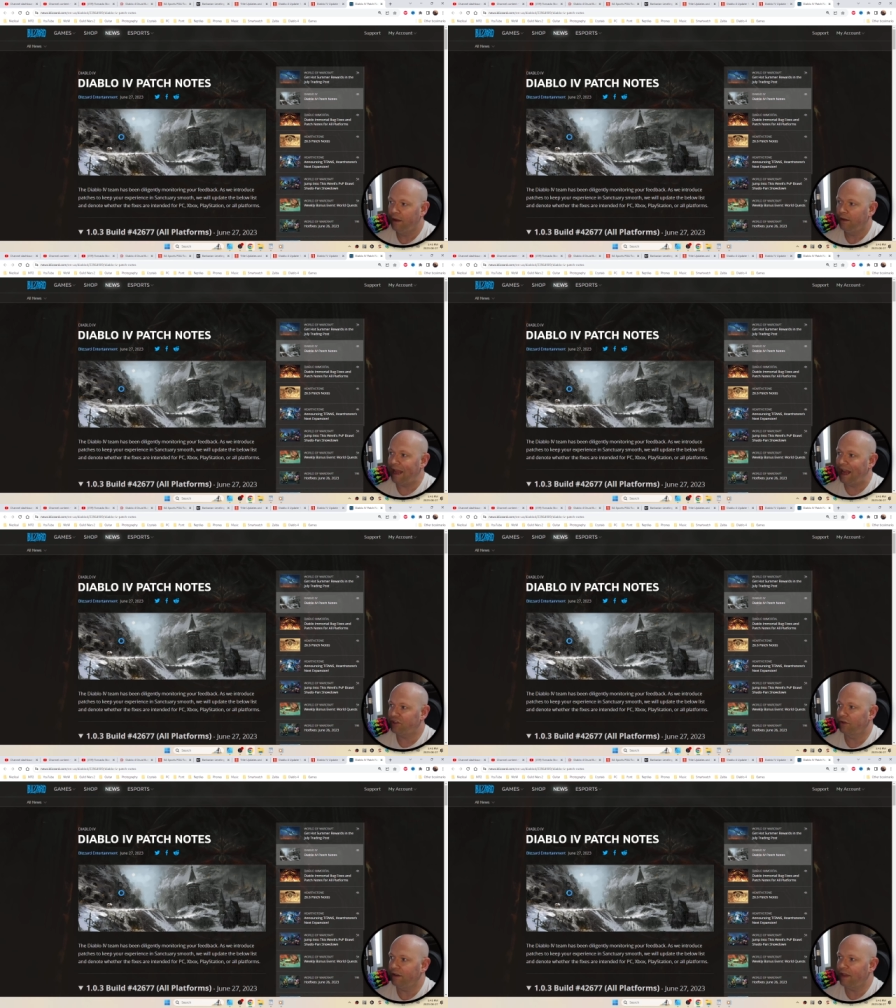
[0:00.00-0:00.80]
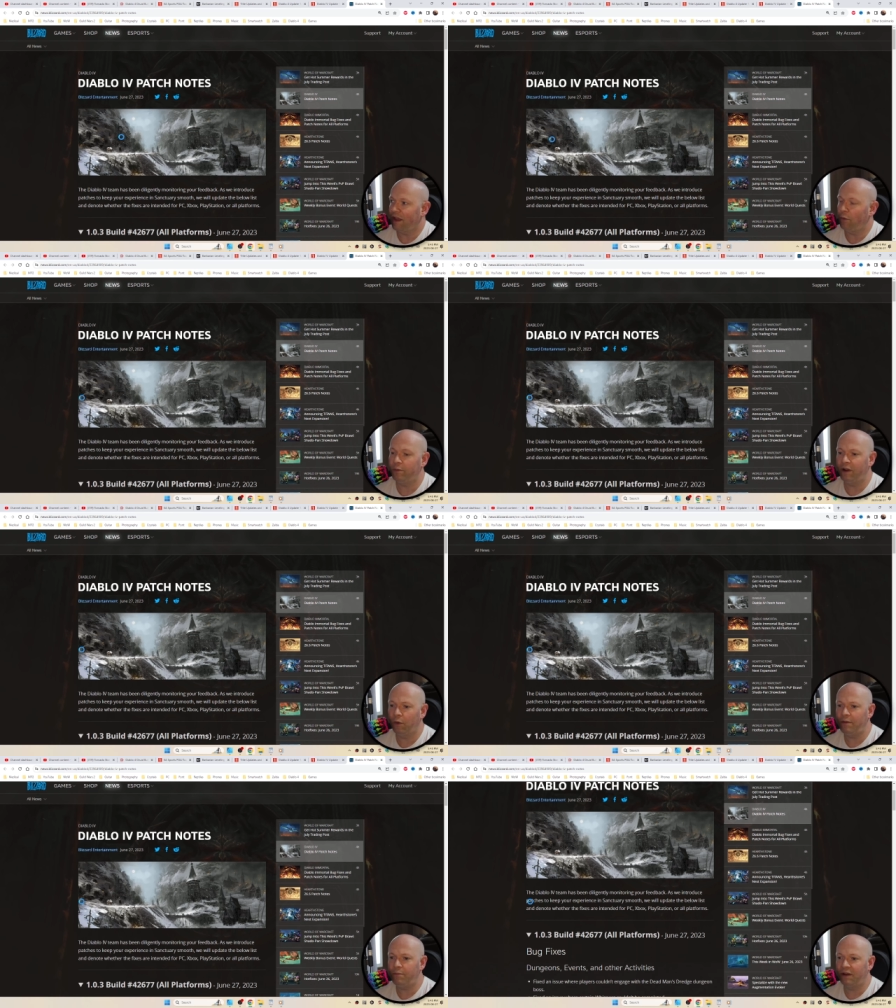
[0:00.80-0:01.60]
Naturally, that would be
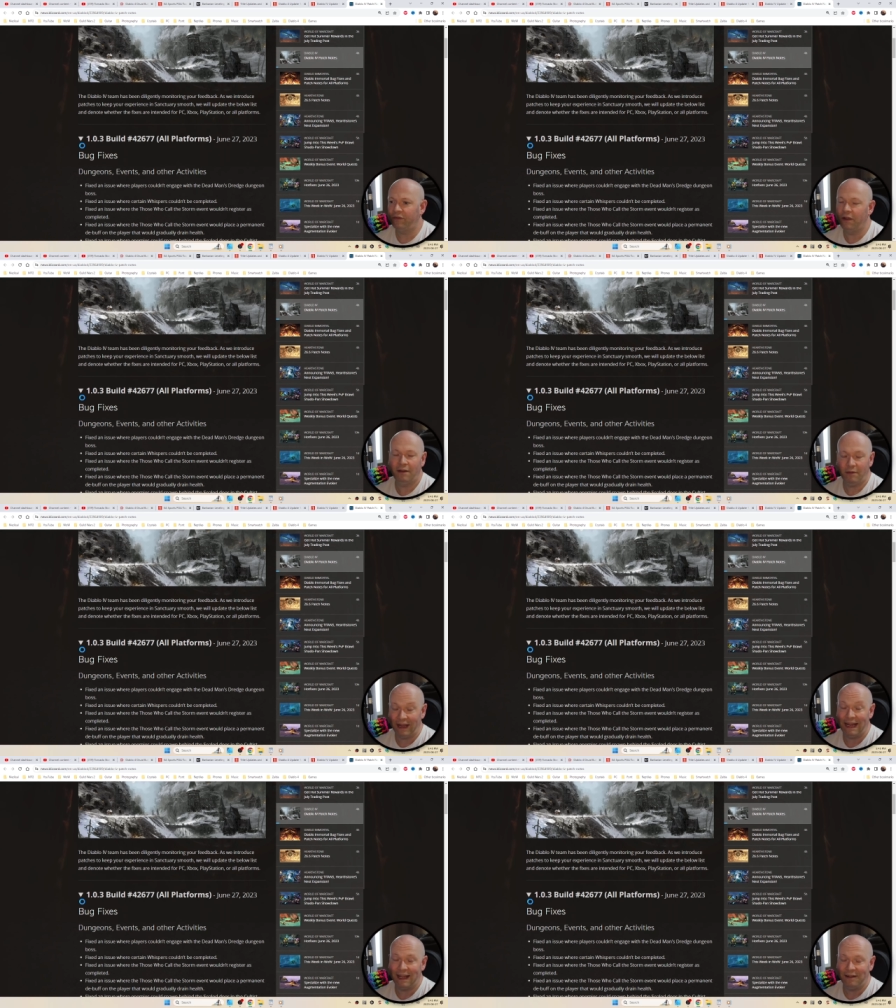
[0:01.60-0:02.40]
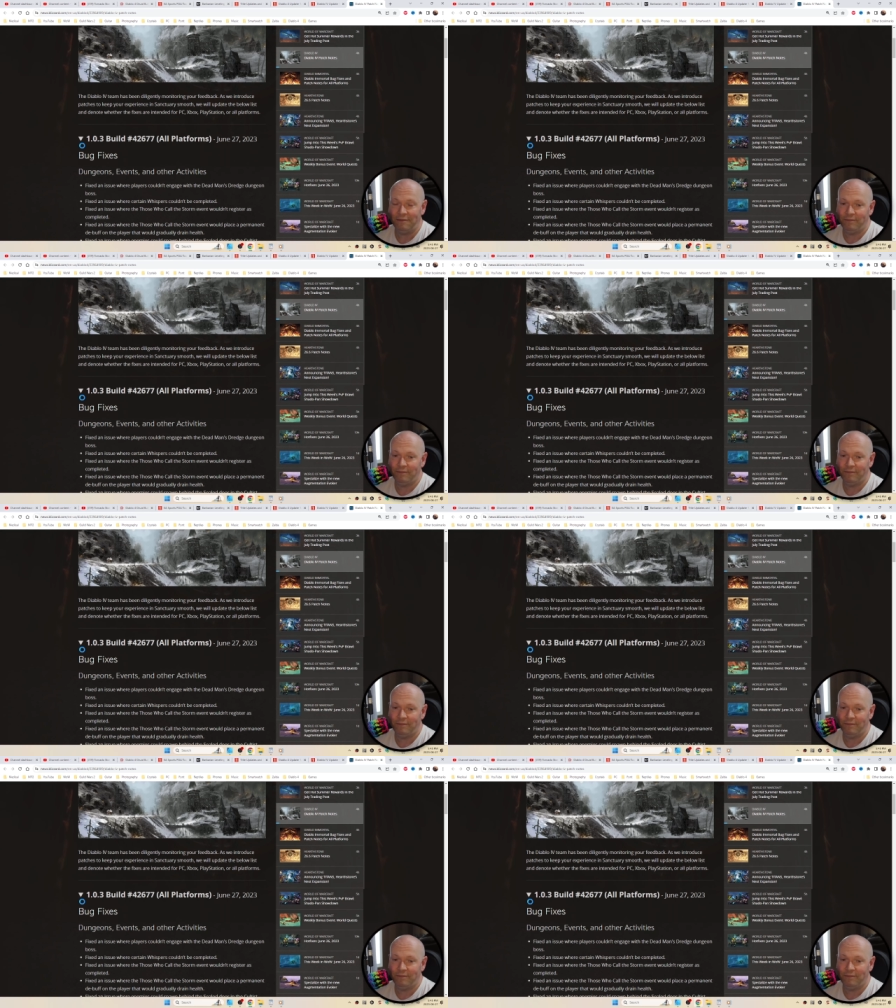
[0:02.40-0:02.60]
great, but if not, I get it.